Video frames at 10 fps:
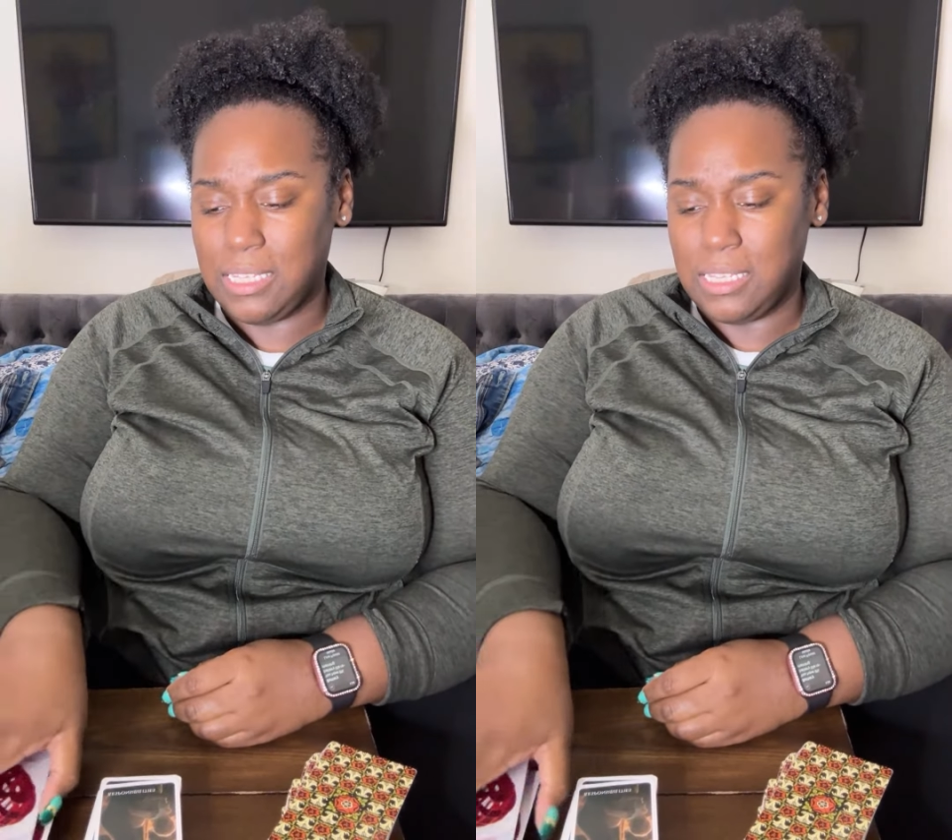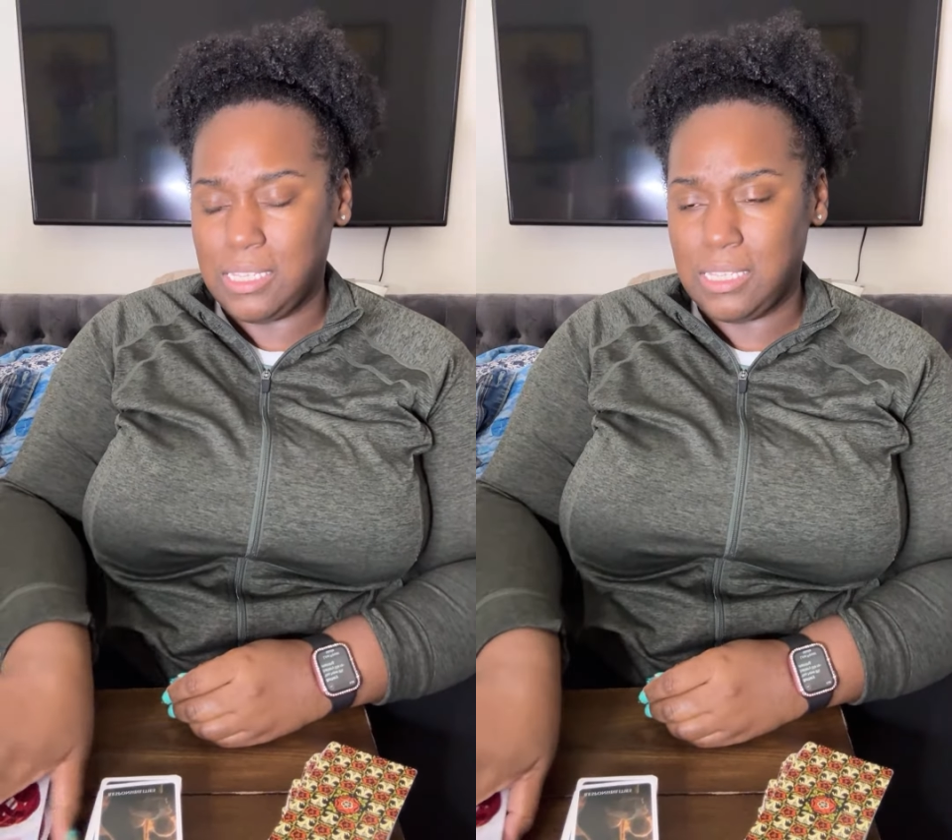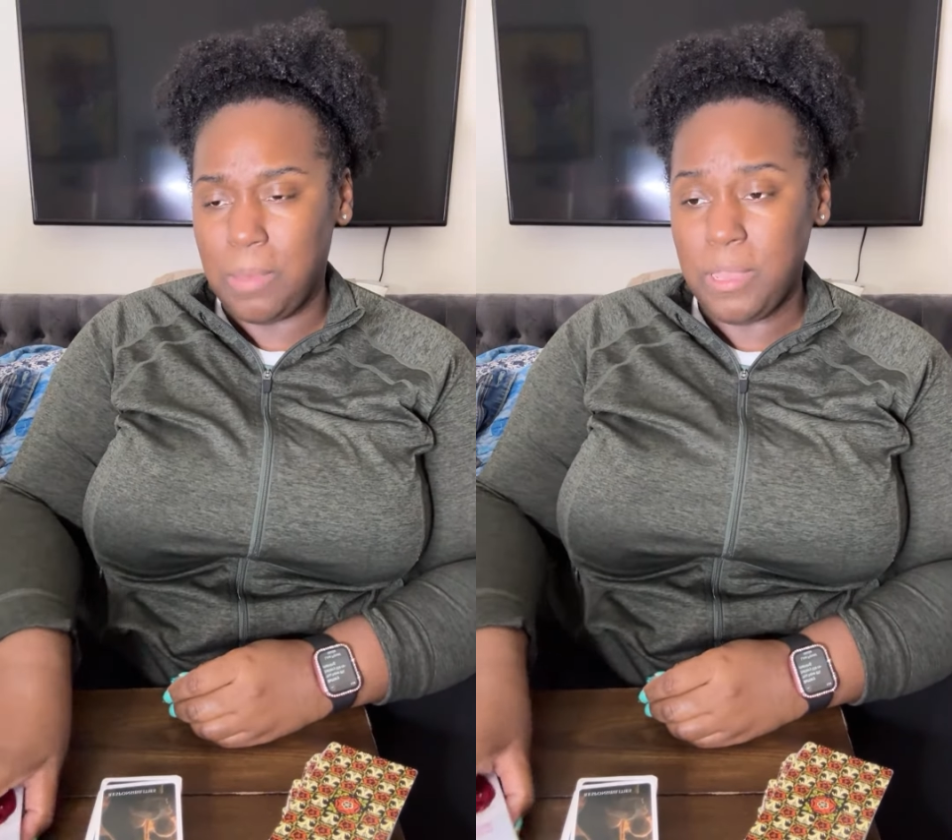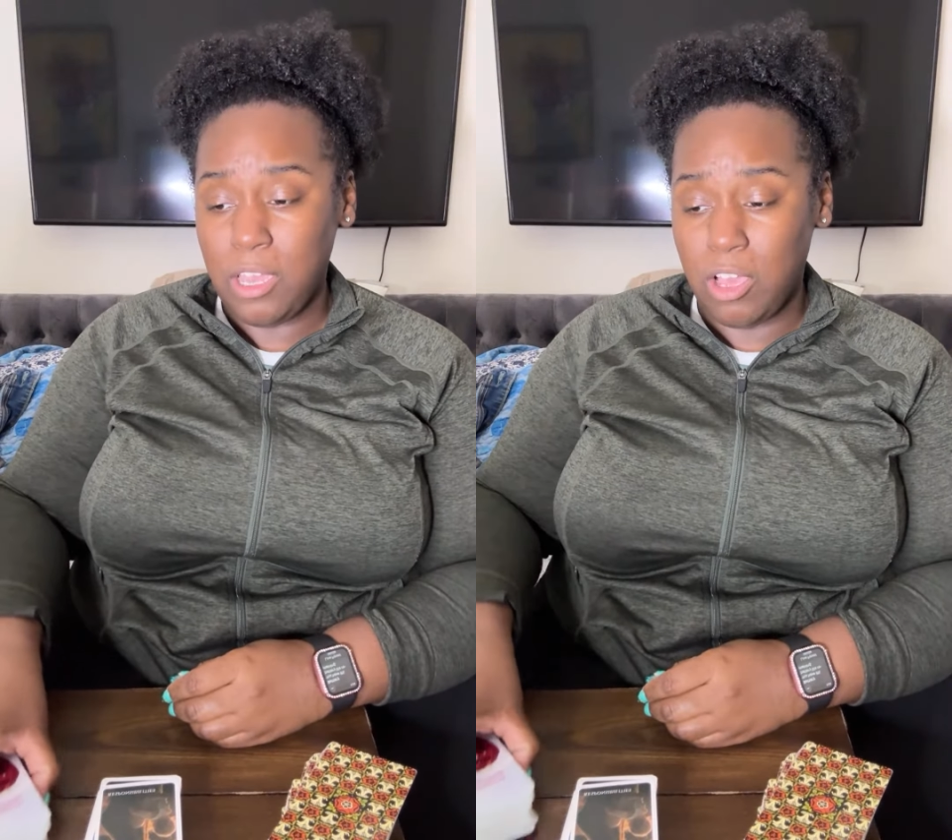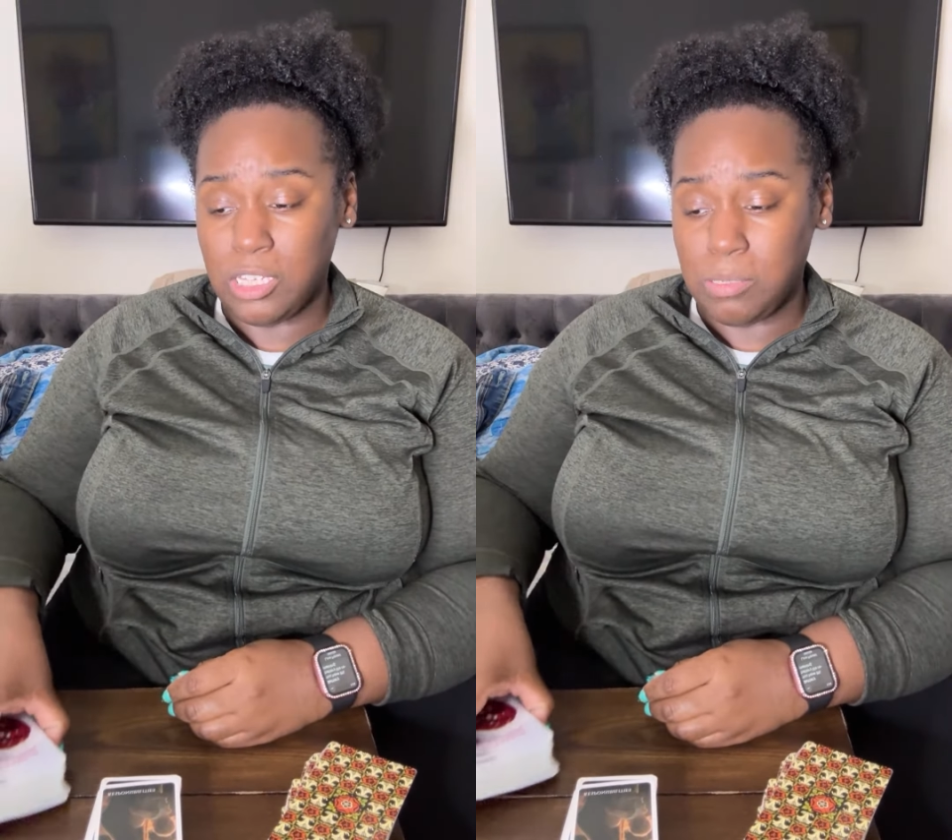Some of
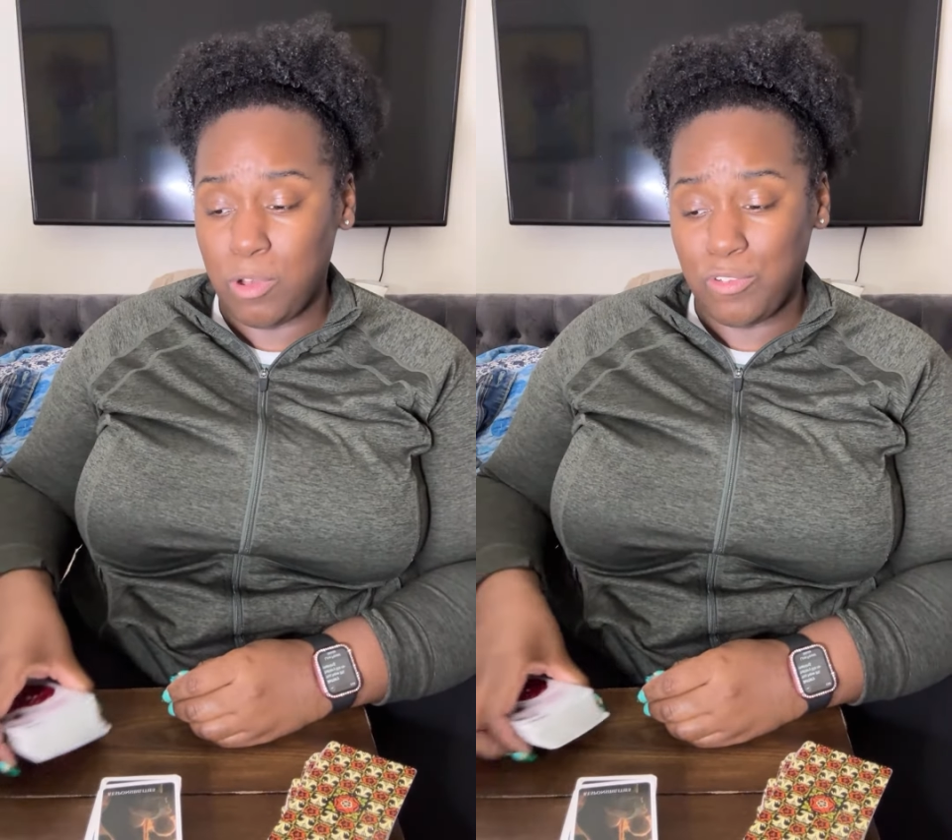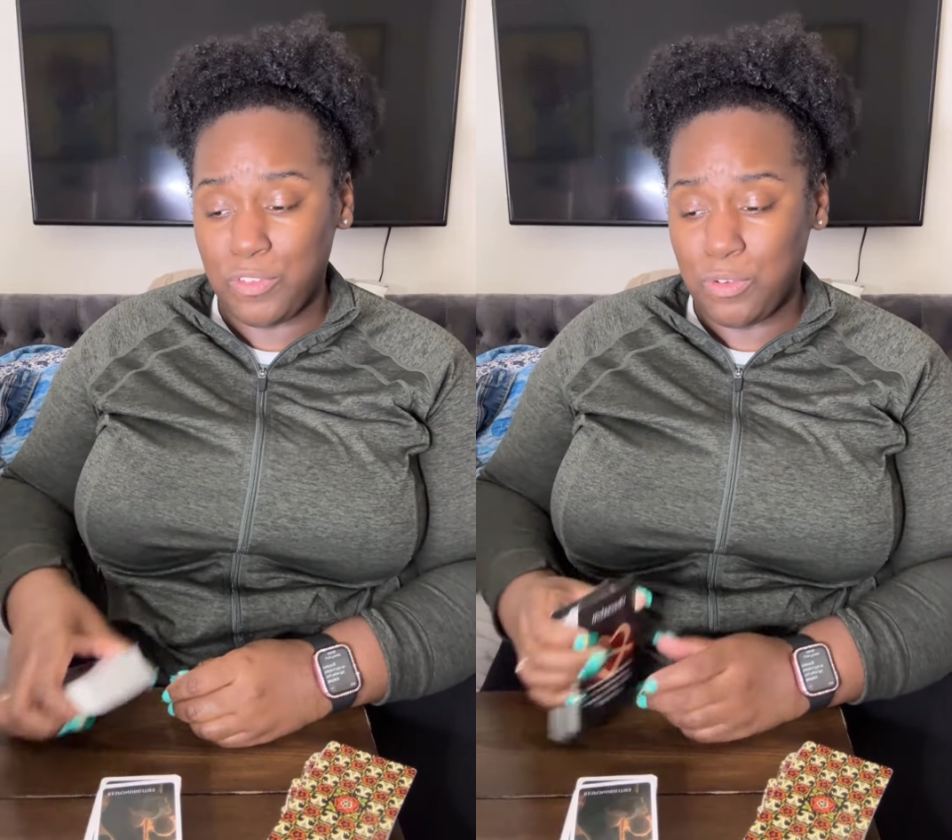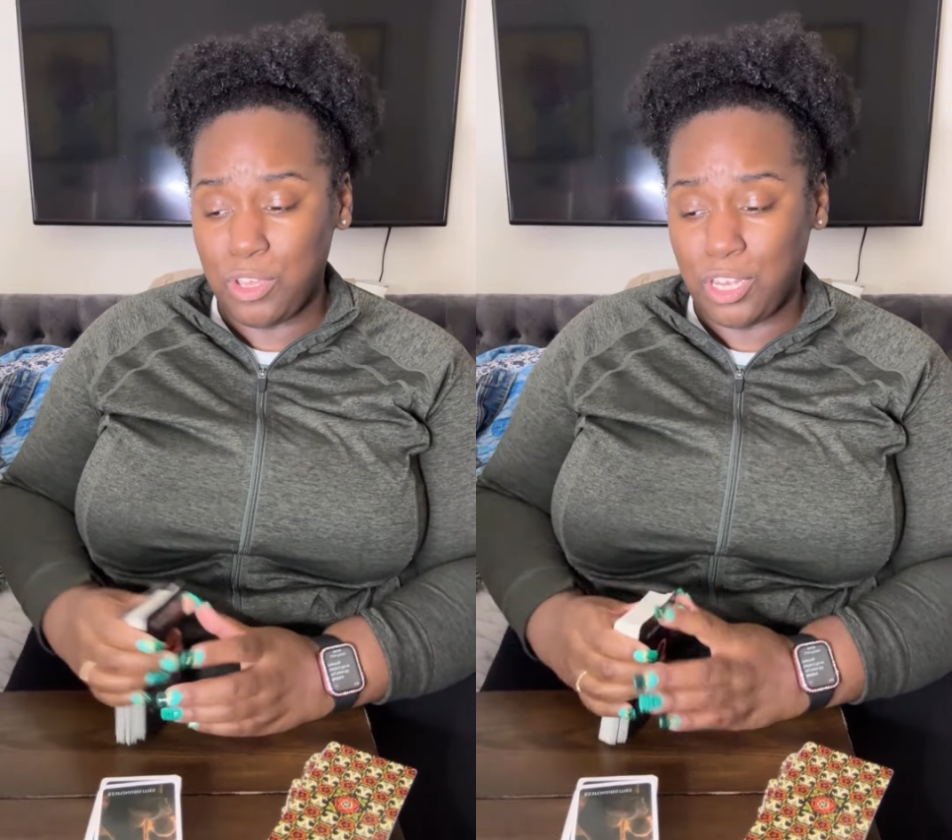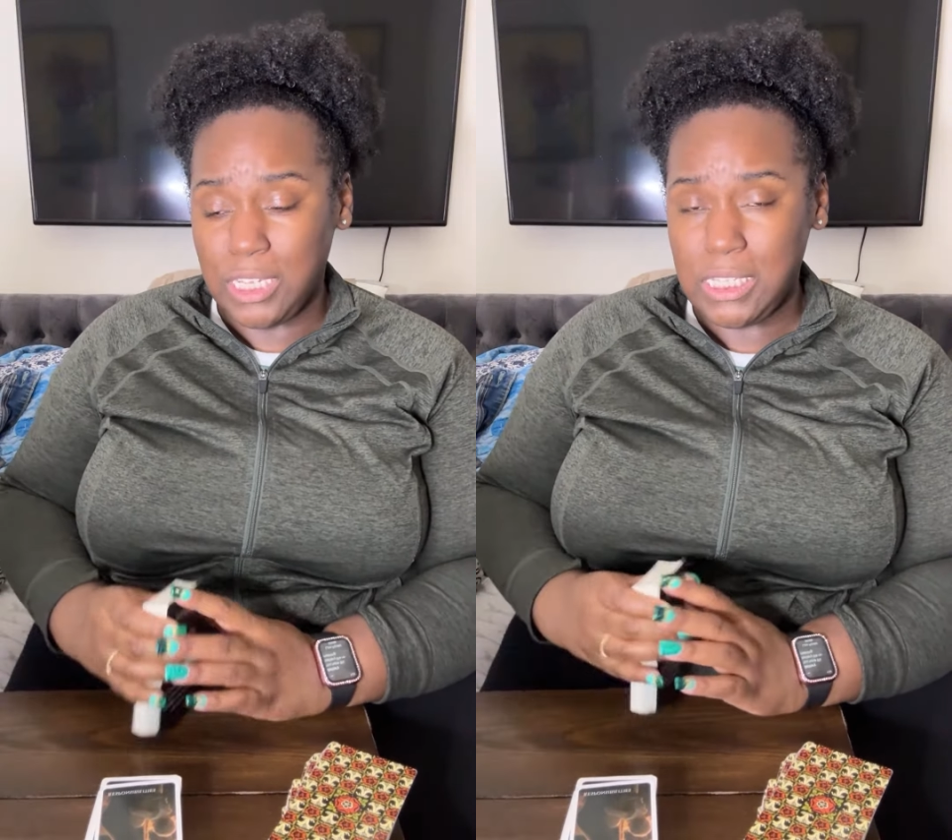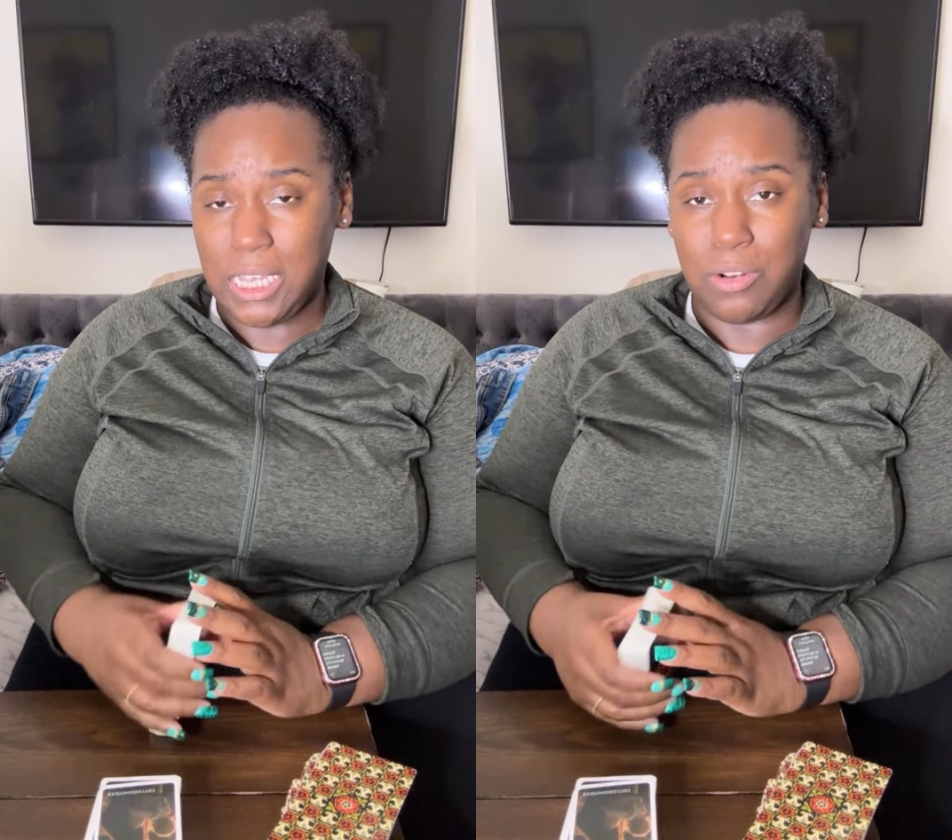y'all, small few of y'all
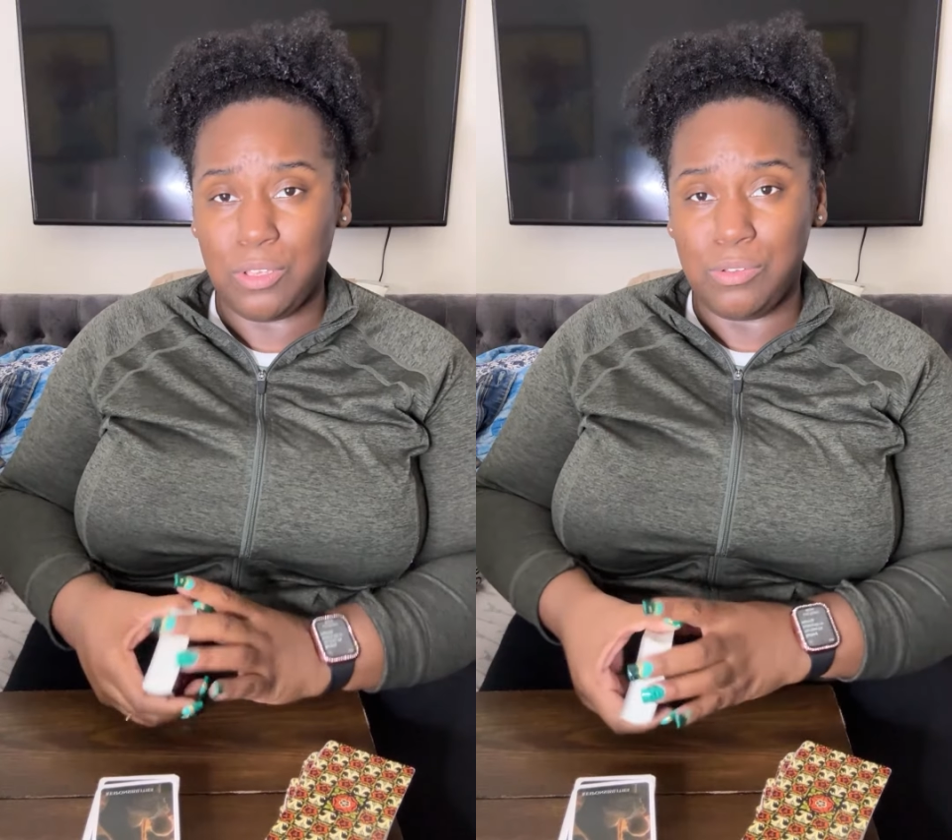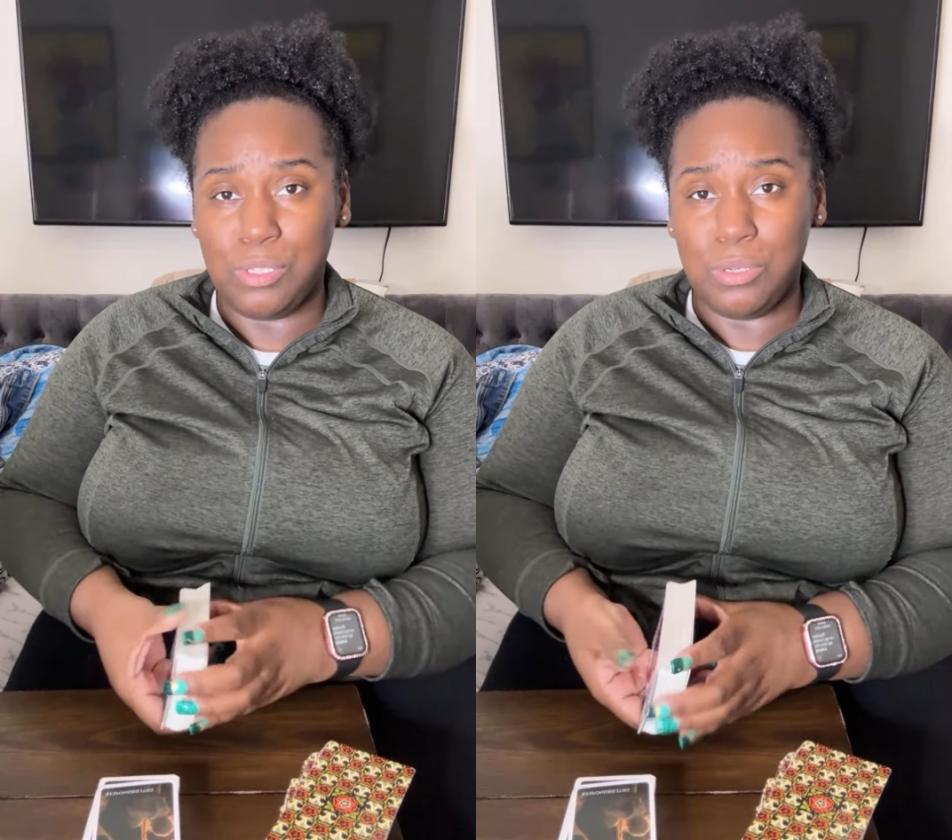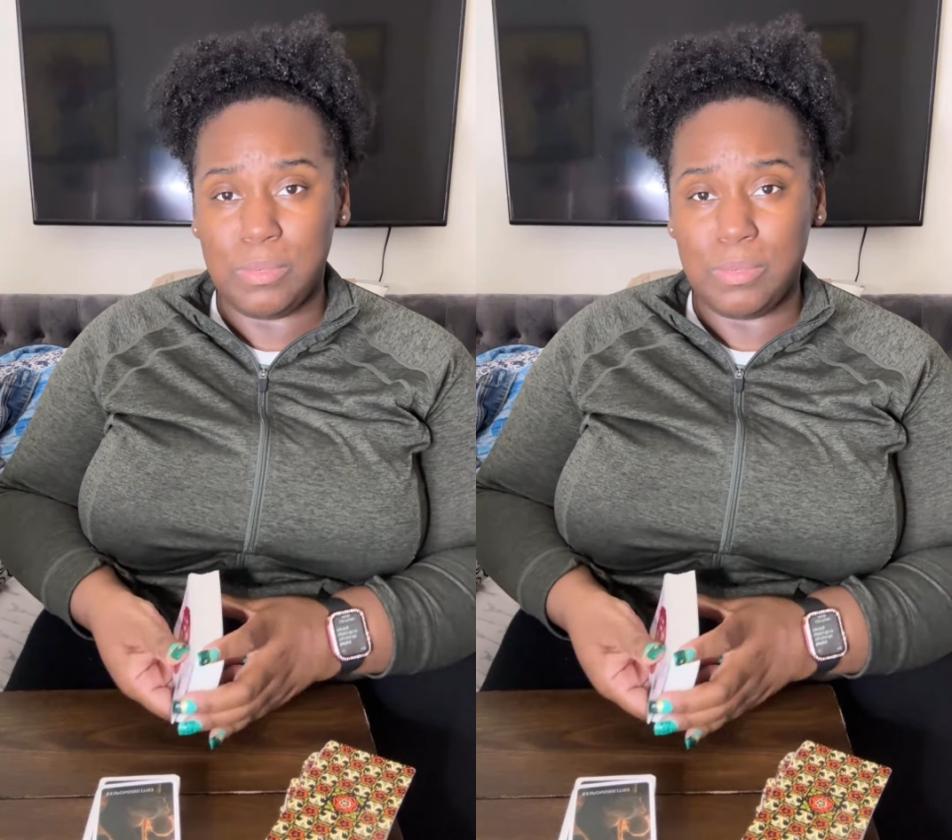need to get on YouTube,